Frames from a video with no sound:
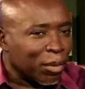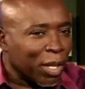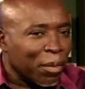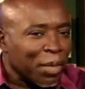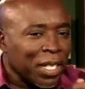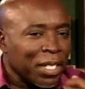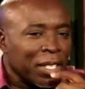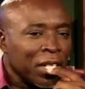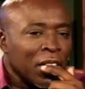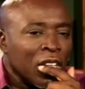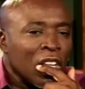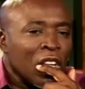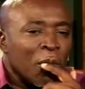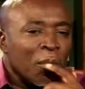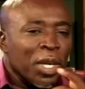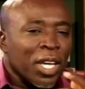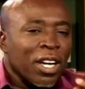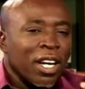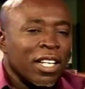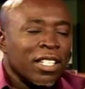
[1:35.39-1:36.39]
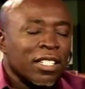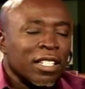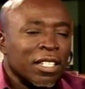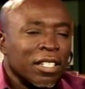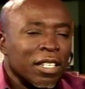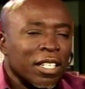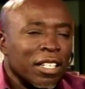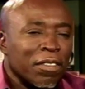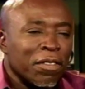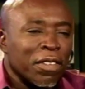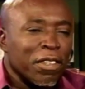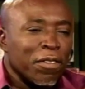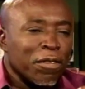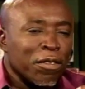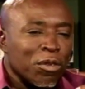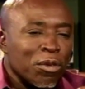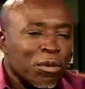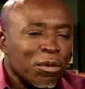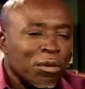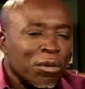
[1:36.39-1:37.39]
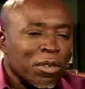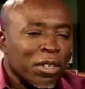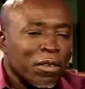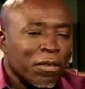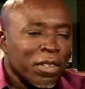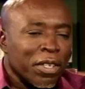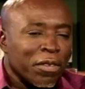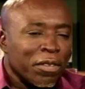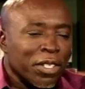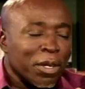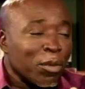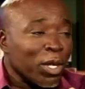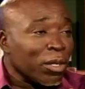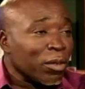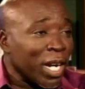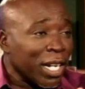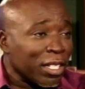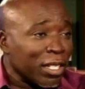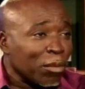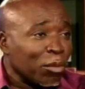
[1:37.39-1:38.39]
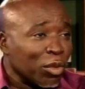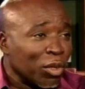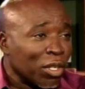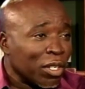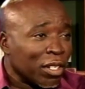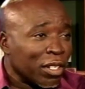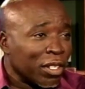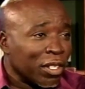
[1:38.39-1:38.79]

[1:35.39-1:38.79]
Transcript: I mean, because if someone writes a book